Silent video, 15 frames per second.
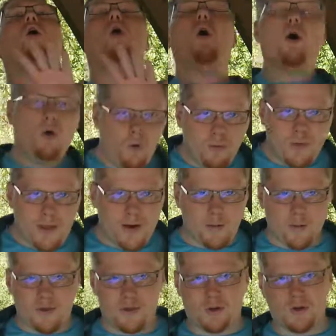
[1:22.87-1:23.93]
only
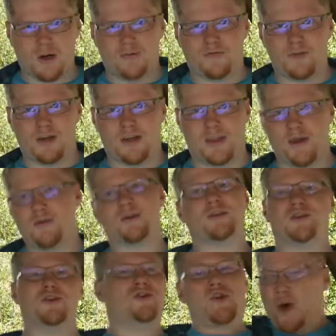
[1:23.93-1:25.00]
with drifting. There is
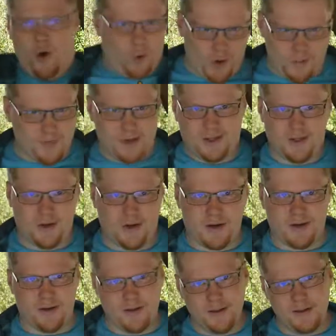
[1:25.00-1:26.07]
no in
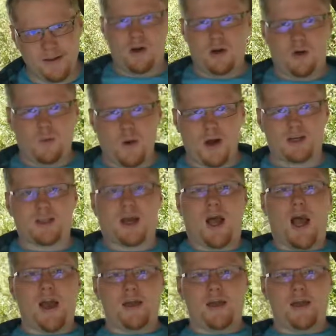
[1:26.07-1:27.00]
between, which I